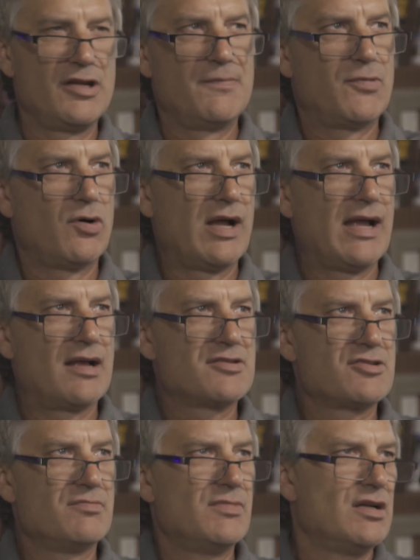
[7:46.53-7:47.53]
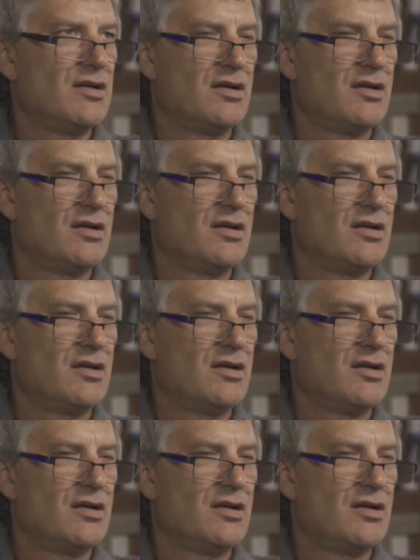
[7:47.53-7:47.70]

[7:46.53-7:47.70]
Depot has them,